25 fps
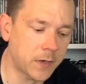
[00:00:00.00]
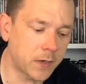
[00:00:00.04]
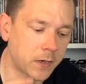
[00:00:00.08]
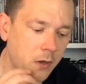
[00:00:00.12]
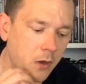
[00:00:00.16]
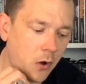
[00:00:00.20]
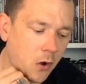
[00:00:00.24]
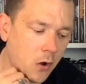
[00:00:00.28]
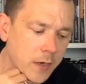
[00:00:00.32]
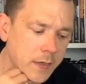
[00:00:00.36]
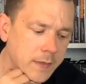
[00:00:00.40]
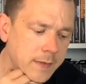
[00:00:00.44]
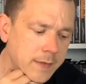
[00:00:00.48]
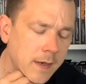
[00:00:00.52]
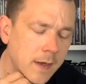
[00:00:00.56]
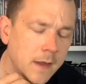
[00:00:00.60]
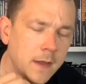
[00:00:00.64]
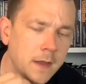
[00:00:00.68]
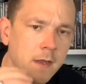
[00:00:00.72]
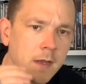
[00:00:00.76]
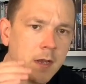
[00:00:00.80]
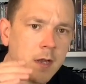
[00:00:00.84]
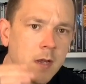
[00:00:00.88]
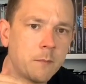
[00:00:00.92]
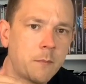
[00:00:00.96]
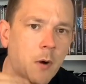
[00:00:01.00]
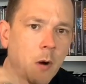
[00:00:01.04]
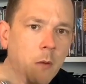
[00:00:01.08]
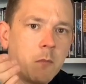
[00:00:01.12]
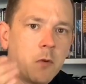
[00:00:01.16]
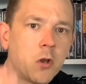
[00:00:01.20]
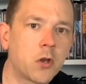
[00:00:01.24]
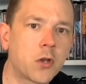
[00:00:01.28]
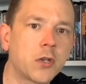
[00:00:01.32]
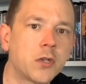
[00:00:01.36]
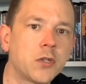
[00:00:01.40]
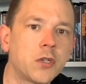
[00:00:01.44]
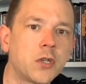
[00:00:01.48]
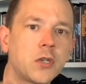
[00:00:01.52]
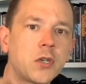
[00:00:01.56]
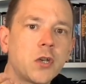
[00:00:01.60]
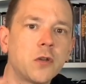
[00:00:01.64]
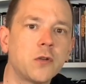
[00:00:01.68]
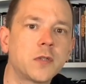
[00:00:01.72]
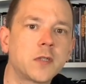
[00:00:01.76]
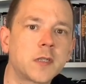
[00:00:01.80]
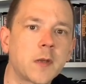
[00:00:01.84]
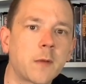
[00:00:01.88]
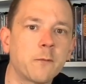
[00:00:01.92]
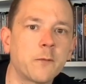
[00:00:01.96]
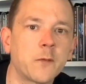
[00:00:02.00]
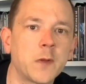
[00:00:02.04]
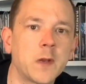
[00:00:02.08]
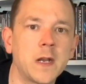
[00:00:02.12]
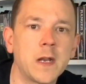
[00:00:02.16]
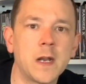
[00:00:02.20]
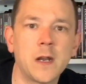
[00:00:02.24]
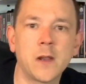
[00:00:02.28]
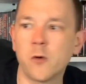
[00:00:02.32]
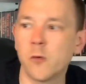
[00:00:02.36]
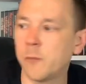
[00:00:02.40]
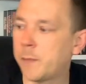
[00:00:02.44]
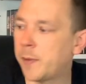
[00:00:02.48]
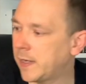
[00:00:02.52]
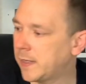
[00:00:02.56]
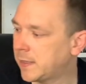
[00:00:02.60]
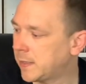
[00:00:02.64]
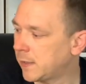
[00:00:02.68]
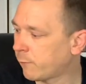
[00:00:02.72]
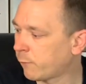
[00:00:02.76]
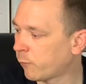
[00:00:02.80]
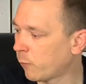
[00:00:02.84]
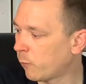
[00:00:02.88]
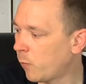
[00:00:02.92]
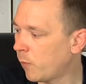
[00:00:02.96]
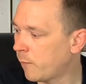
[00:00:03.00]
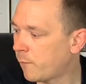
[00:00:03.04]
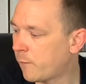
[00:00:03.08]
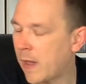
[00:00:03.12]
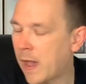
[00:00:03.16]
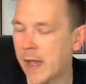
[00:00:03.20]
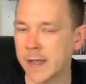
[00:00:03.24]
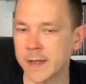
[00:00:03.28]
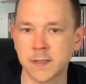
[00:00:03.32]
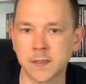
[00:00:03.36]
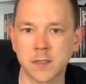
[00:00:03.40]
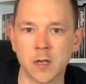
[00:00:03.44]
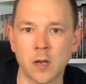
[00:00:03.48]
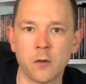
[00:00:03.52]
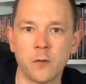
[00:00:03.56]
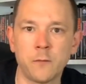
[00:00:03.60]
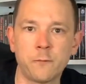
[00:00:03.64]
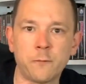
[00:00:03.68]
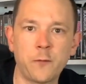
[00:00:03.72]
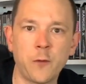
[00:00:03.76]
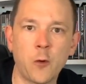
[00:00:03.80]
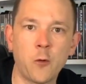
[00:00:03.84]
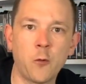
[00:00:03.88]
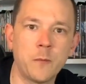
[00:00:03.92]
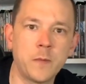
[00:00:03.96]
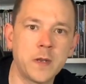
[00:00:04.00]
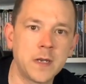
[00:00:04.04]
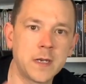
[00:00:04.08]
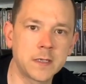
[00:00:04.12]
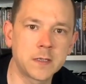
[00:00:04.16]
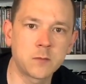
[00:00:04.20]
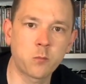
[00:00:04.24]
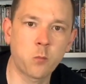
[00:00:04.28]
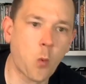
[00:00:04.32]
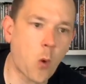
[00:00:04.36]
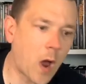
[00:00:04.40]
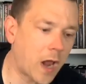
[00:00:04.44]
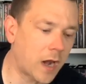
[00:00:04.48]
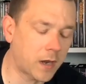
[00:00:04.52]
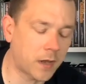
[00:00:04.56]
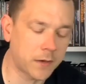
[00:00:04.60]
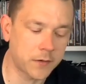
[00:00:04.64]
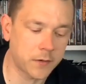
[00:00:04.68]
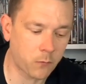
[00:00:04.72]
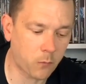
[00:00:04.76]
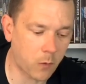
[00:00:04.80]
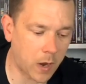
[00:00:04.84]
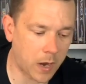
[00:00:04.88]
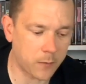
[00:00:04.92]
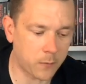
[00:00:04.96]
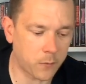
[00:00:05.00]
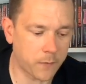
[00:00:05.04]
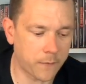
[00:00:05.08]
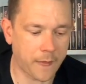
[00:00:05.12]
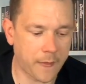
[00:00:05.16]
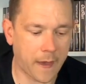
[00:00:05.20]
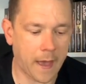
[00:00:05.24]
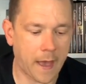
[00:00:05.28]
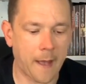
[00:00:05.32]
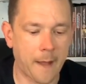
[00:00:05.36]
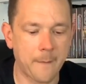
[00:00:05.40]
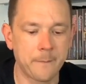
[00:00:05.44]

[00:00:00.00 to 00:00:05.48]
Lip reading: guys, but I'm looking to do something a little bit different with that. So filming is well underway with that.